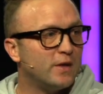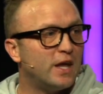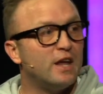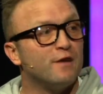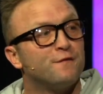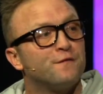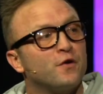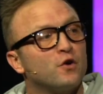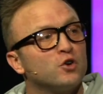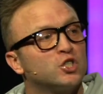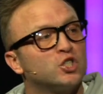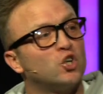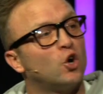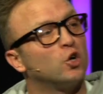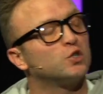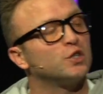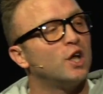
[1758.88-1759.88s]
it first
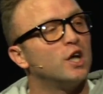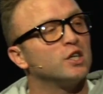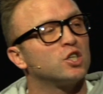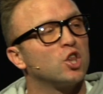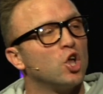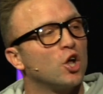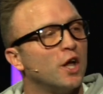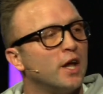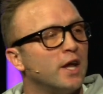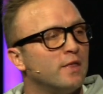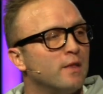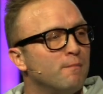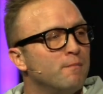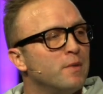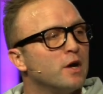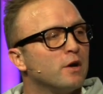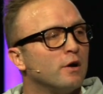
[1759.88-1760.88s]
starts with us looking in the
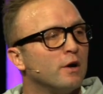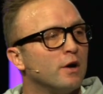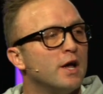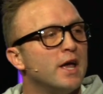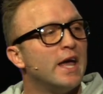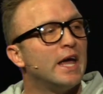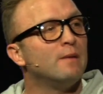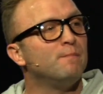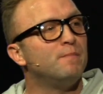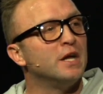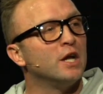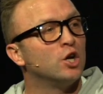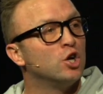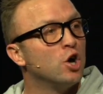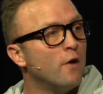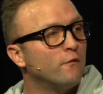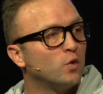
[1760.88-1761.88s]
mirror and being
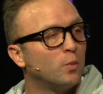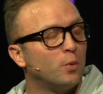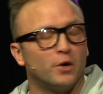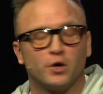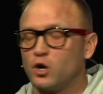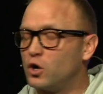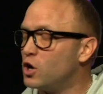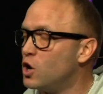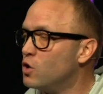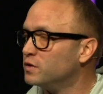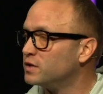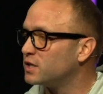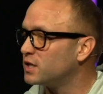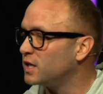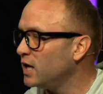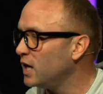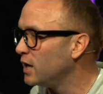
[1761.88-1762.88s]
comfortable in our own
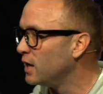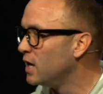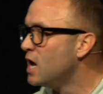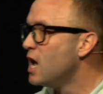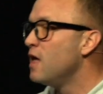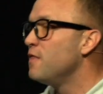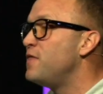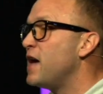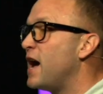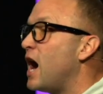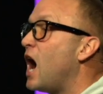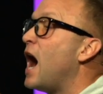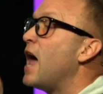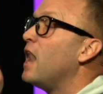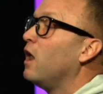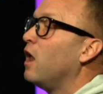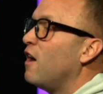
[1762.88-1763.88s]
skin that
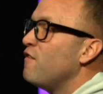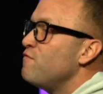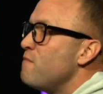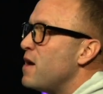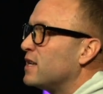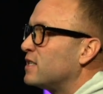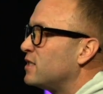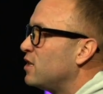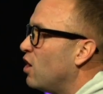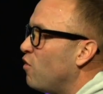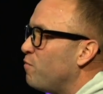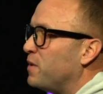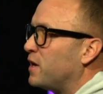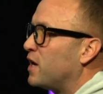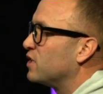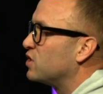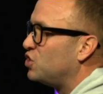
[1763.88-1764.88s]
I love myself
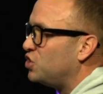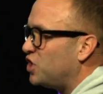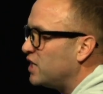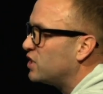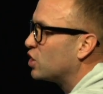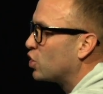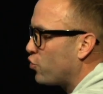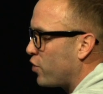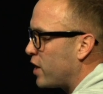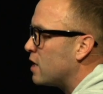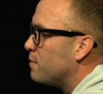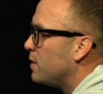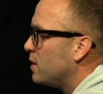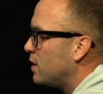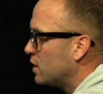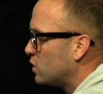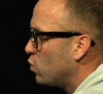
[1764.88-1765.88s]
because Jesus created
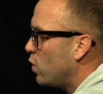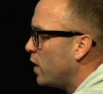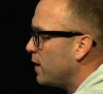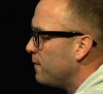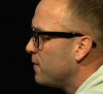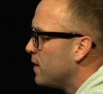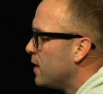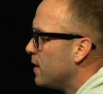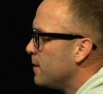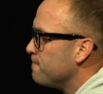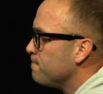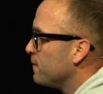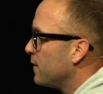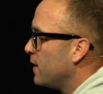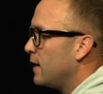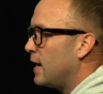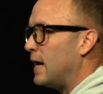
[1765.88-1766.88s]
me this way.
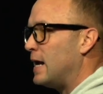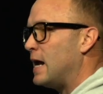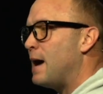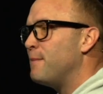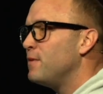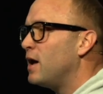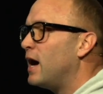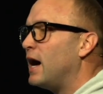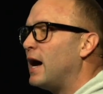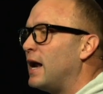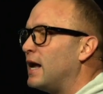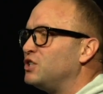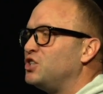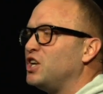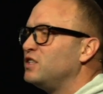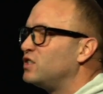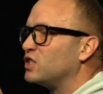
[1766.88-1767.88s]
And I'm not,
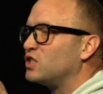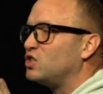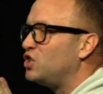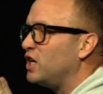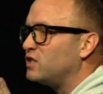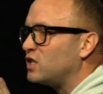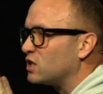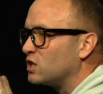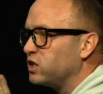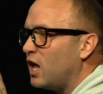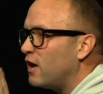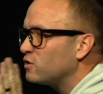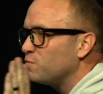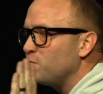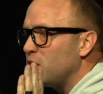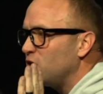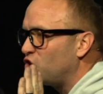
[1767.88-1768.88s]
Jesus, Jesus
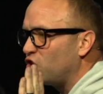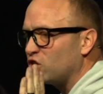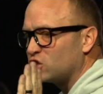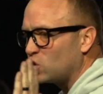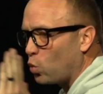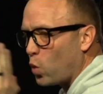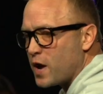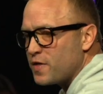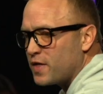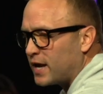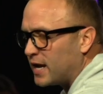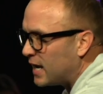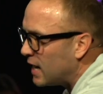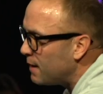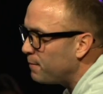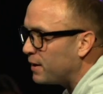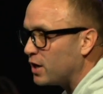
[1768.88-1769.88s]
loves me just the way that I
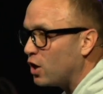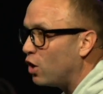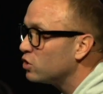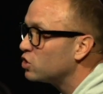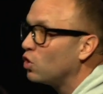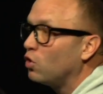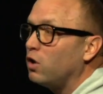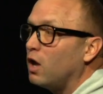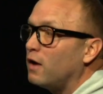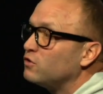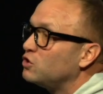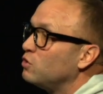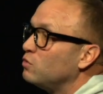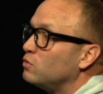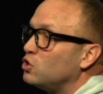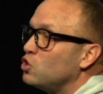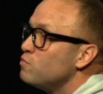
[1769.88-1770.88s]
am, but He also loves
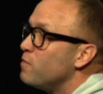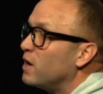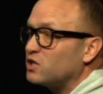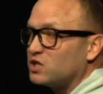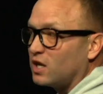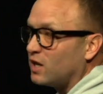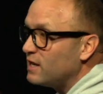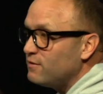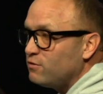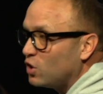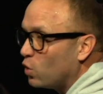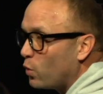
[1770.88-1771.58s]
you too much to leave you